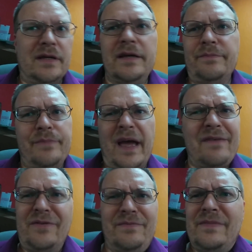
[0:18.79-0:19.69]
Like, I
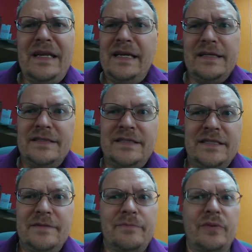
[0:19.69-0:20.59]
haven't needed
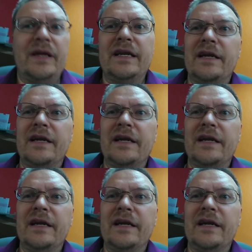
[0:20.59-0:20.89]
to breed